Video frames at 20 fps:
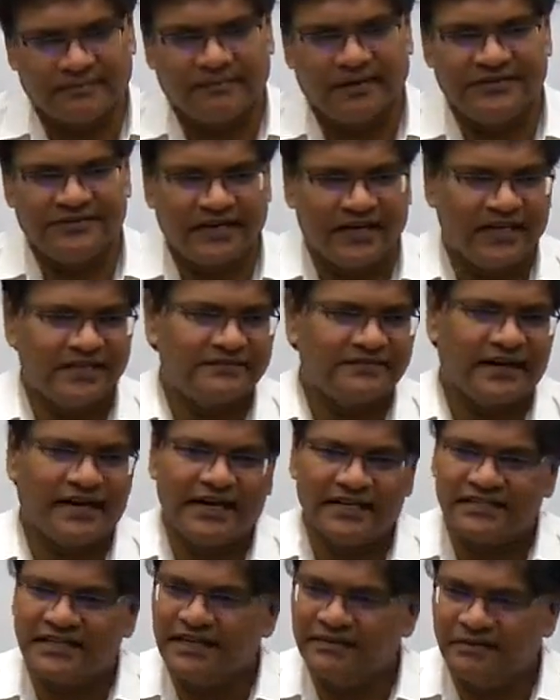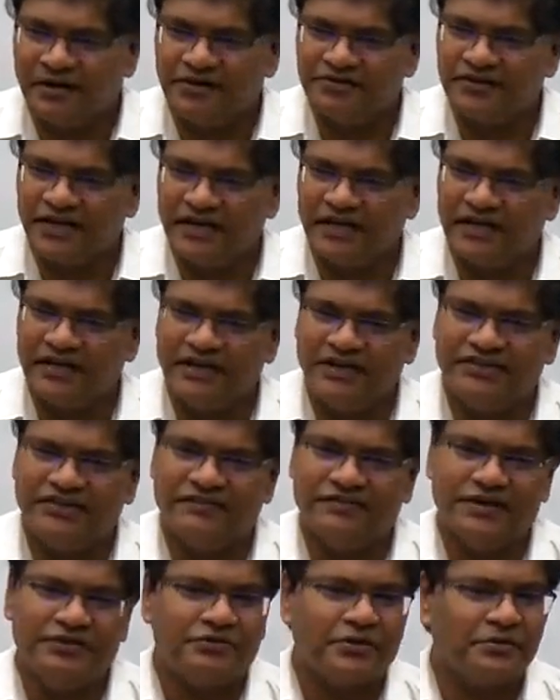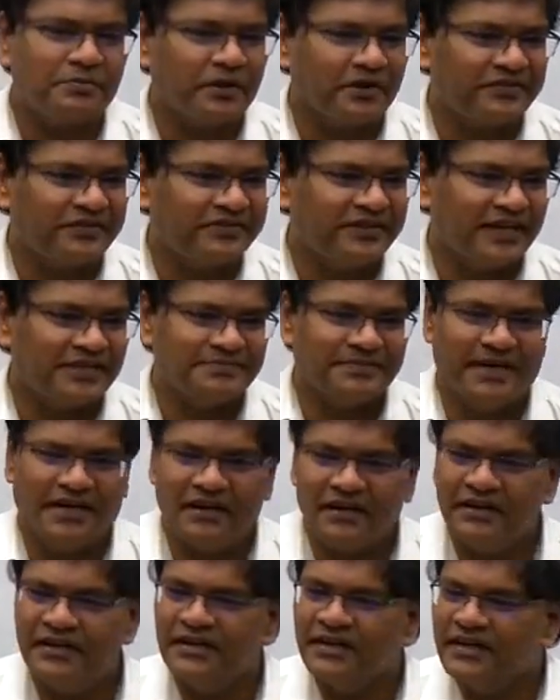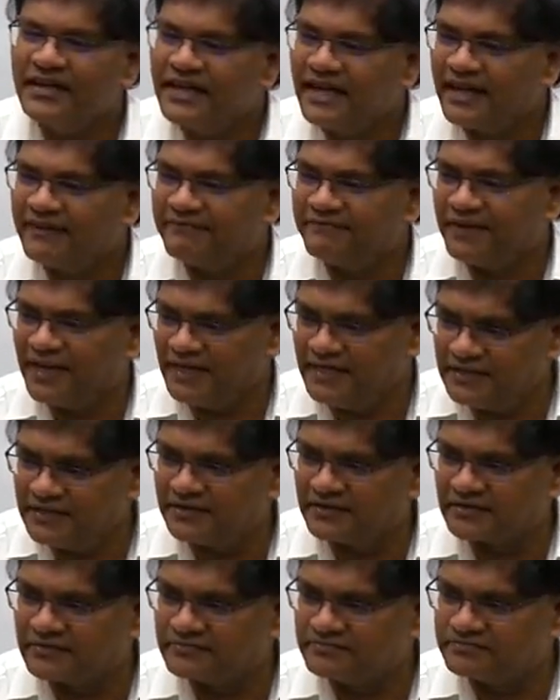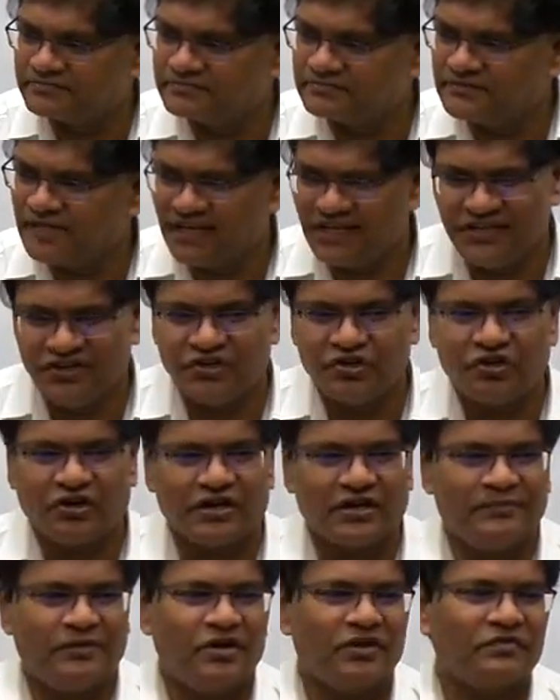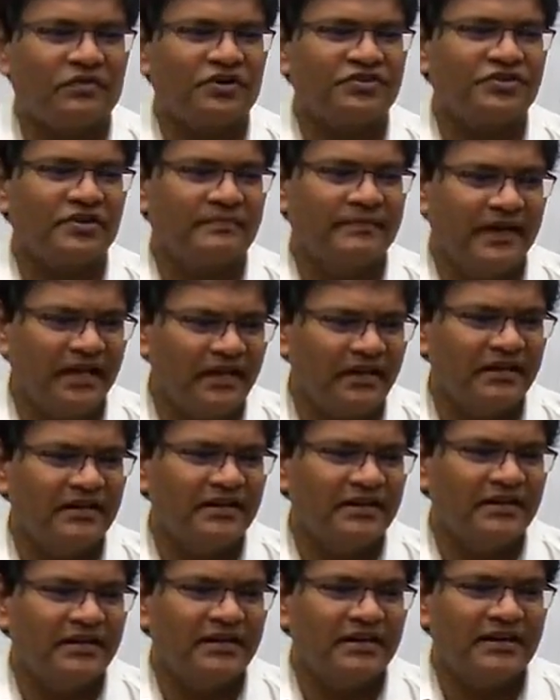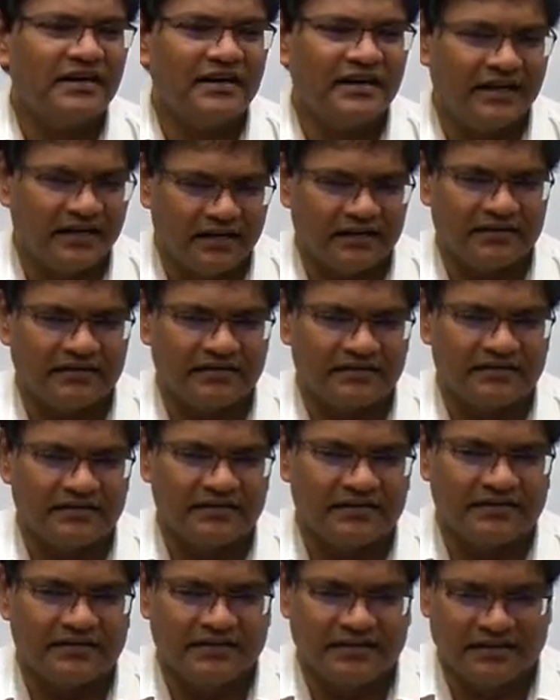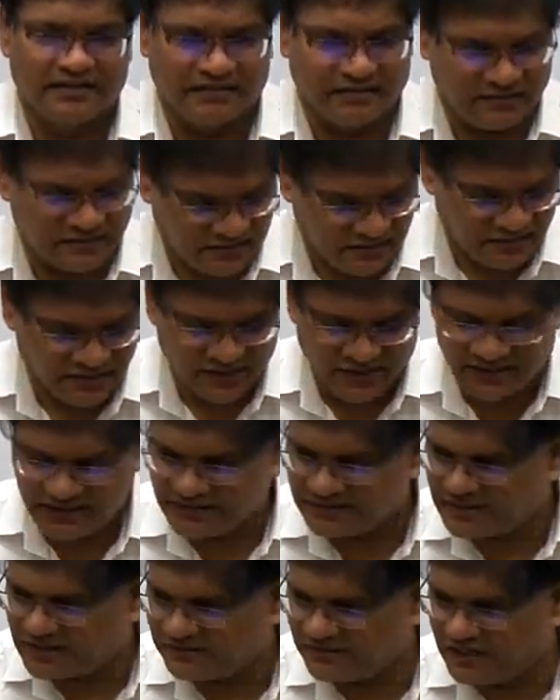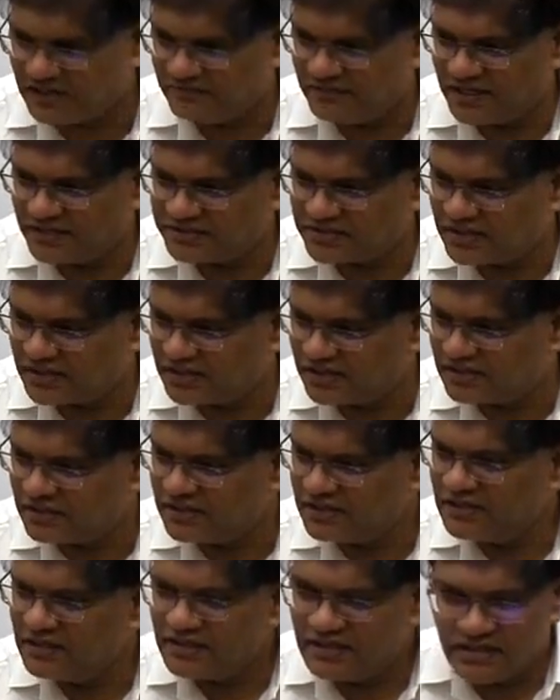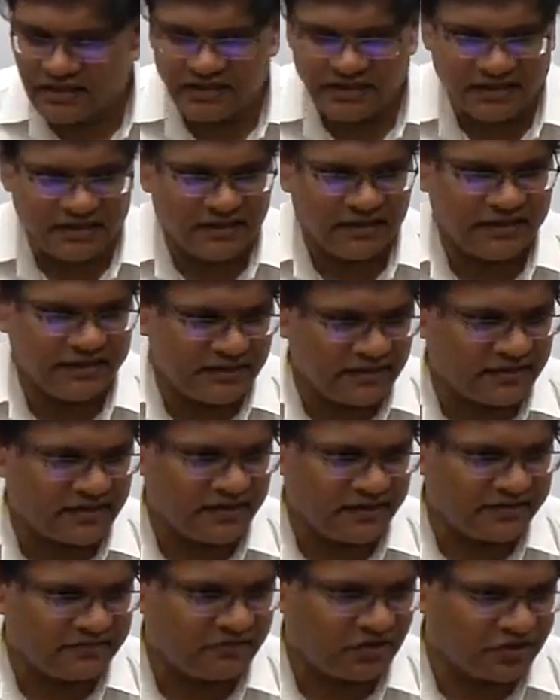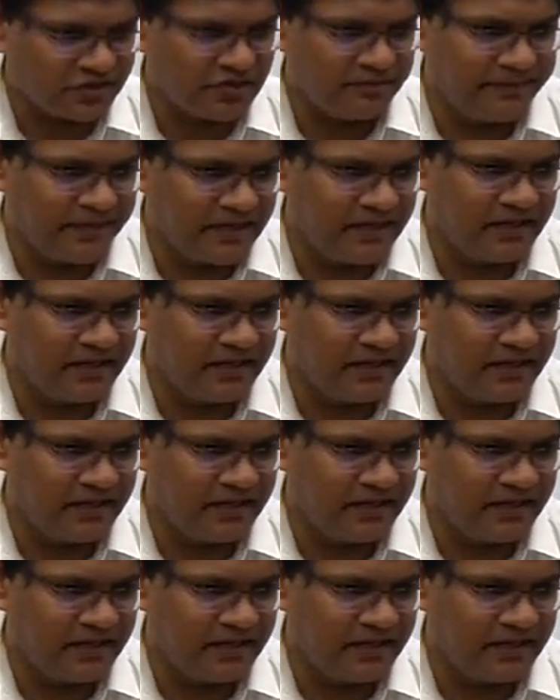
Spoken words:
supply side as well as the demand side. This investment process has been a failure. Then you talk about what should be done. All the things that we have mentioned in the class, what